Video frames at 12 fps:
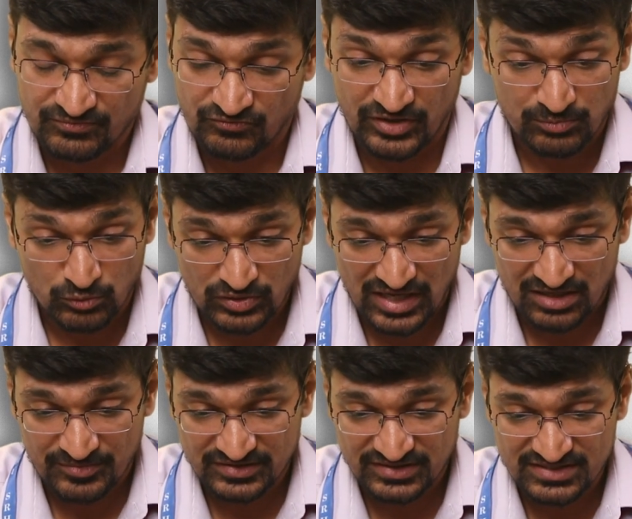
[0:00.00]
when more
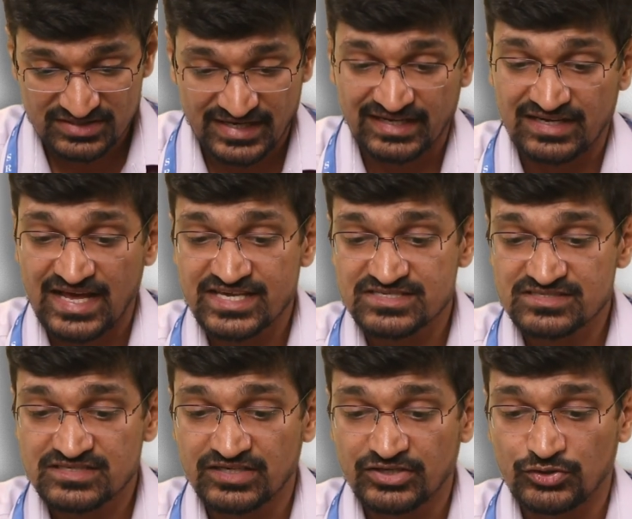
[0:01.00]
RBCs get
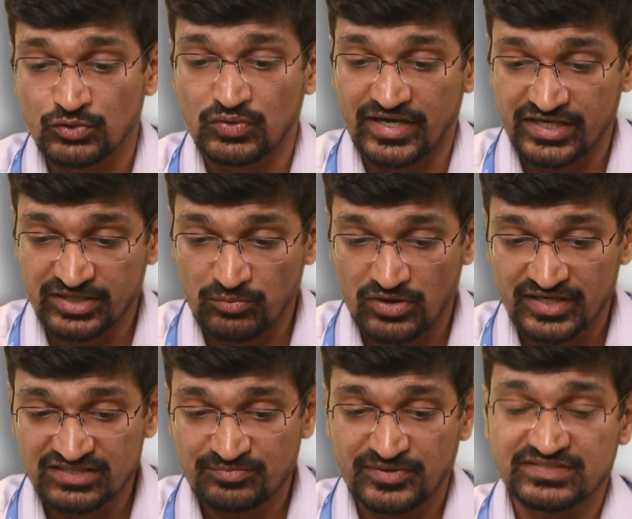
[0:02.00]
lysed due to
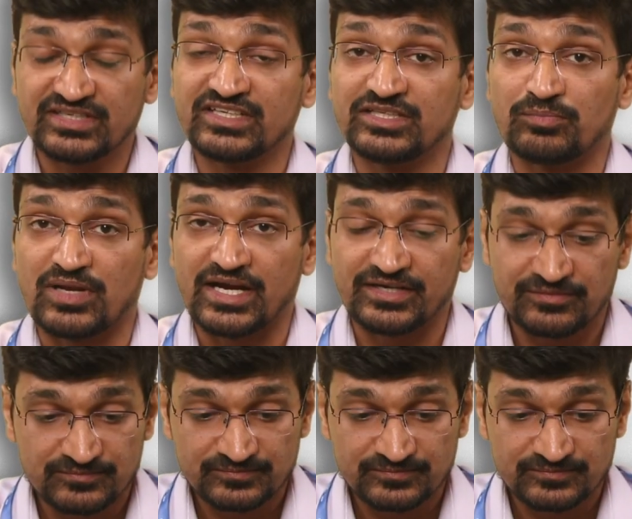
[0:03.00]
antibodies present in the blood,